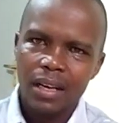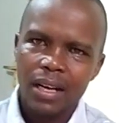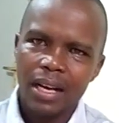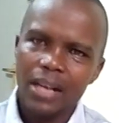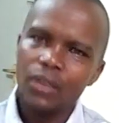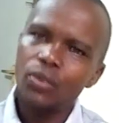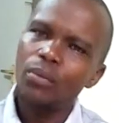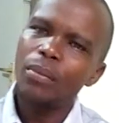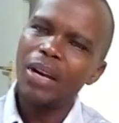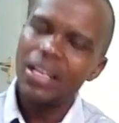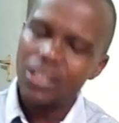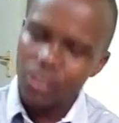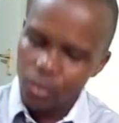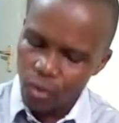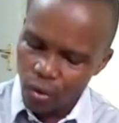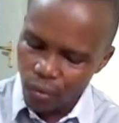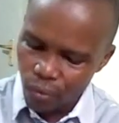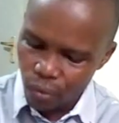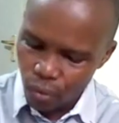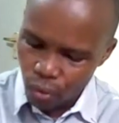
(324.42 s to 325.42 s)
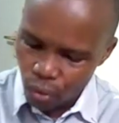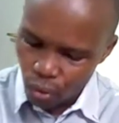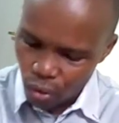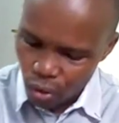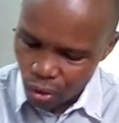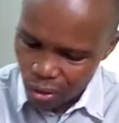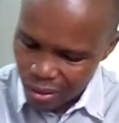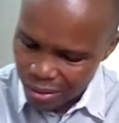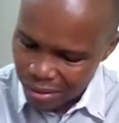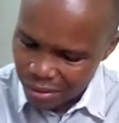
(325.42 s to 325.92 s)
Asante
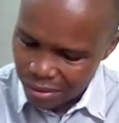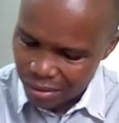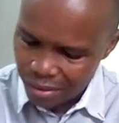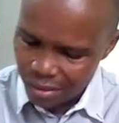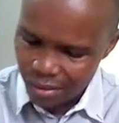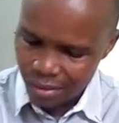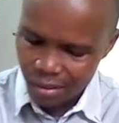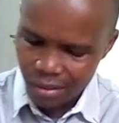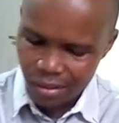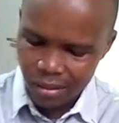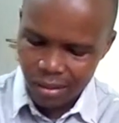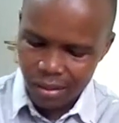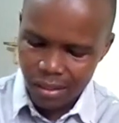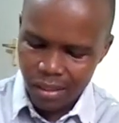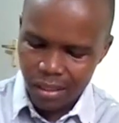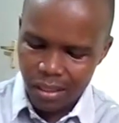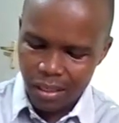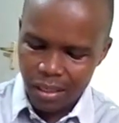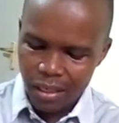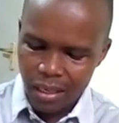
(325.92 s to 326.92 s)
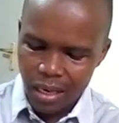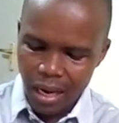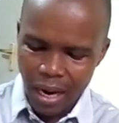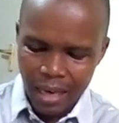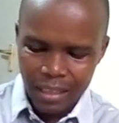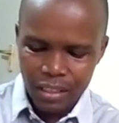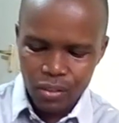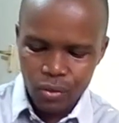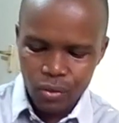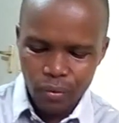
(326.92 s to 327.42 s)
kwa maana hii teknolojia
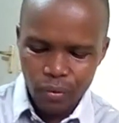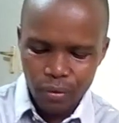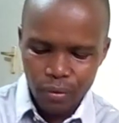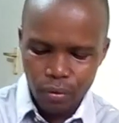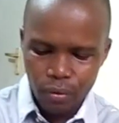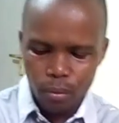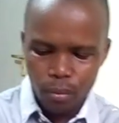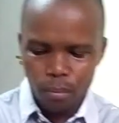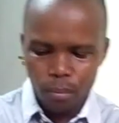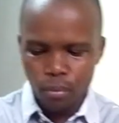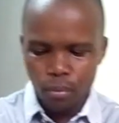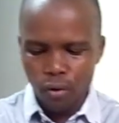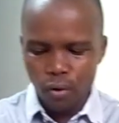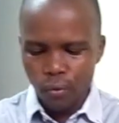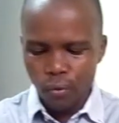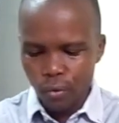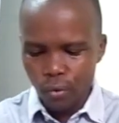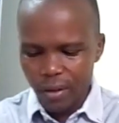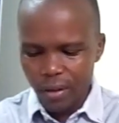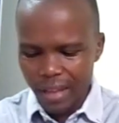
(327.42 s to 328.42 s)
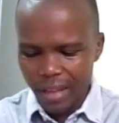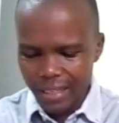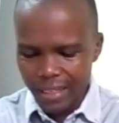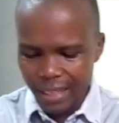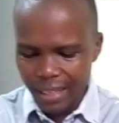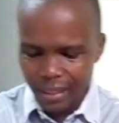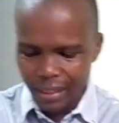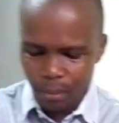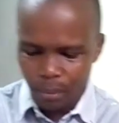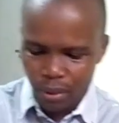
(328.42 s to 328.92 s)
imekuwa, and we can enjoy the
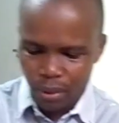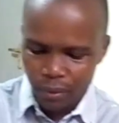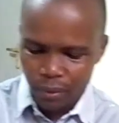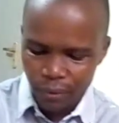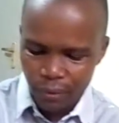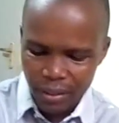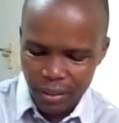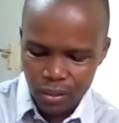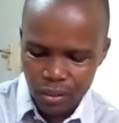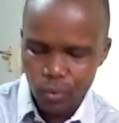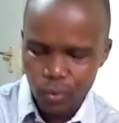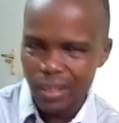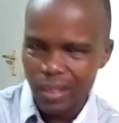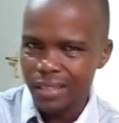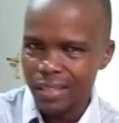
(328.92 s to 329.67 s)
fruits of it.